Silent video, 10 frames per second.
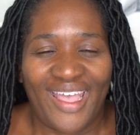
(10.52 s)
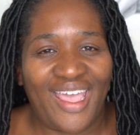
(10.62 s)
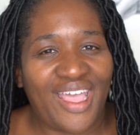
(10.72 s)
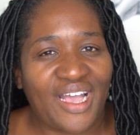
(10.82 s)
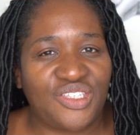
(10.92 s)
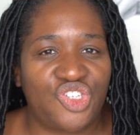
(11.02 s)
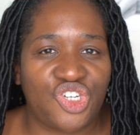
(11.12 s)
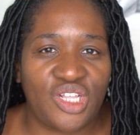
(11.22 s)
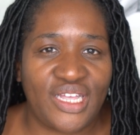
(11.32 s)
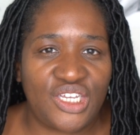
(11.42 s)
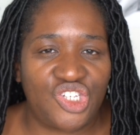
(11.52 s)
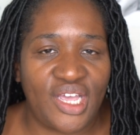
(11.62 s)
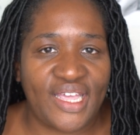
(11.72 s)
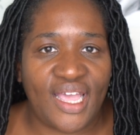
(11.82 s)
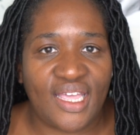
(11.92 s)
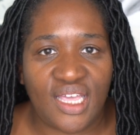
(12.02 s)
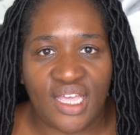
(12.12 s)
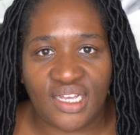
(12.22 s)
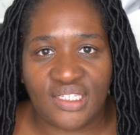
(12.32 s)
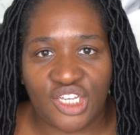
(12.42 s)
Hey guys, it's your girl Aisha, aka
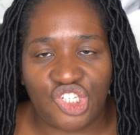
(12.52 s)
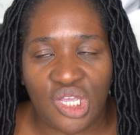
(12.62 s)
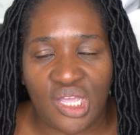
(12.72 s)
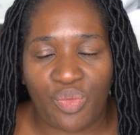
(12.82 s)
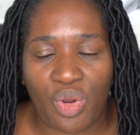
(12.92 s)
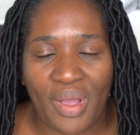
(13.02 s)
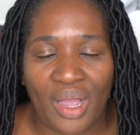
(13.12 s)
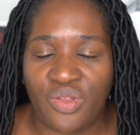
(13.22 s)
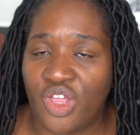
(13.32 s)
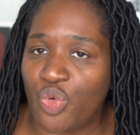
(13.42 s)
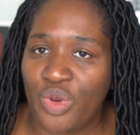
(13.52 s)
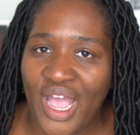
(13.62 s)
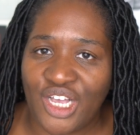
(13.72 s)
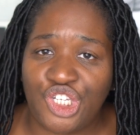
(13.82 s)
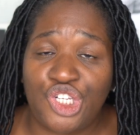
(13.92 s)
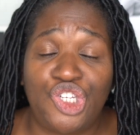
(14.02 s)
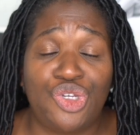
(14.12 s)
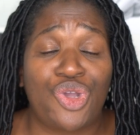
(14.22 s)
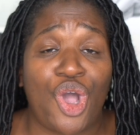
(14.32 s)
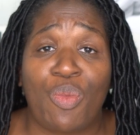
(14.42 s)
GeekXXChic, and we're back with another reaction
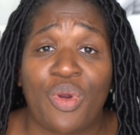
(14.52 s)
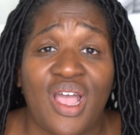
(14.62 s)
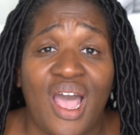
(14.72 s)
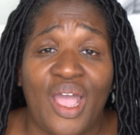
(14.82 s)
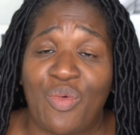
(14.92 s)
to Cobra Kai.